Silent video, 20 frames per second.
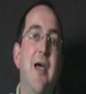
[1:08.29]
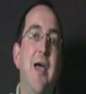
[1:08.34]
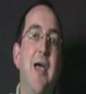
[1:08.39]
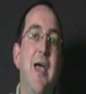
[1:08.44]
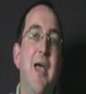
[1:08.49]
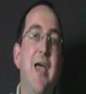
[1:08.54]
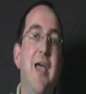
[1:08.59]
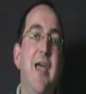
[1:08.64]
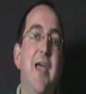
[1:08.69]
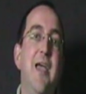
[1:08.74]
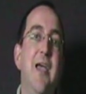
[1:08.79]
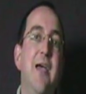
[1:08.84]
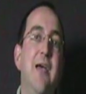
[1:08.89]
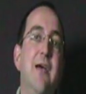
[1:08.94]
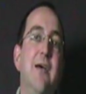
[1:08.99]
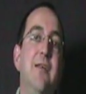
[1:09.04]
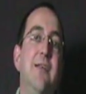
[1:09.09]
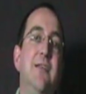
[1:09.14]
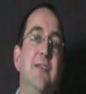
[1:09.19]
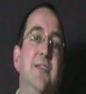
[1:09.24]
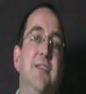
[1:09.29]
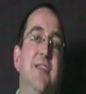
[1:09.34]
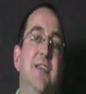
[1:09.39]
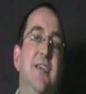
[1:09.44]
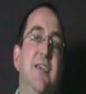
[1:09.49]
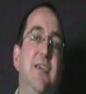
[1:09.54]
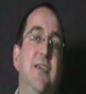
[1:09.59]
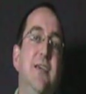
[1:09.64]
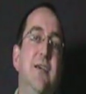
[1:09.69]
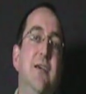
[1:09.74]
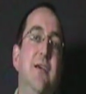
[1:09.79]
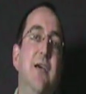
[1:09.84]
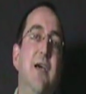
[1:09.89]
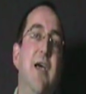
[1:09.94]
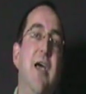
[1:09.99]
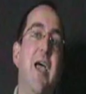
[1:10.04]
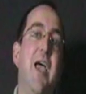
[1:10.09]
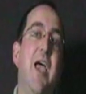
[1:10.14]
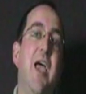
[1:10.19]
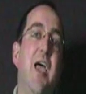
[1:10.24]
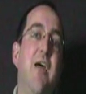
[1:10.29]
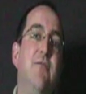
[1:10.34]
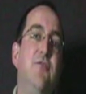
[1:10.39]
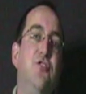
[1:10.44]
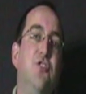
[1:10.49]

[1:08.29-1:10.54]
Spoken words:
A, D, F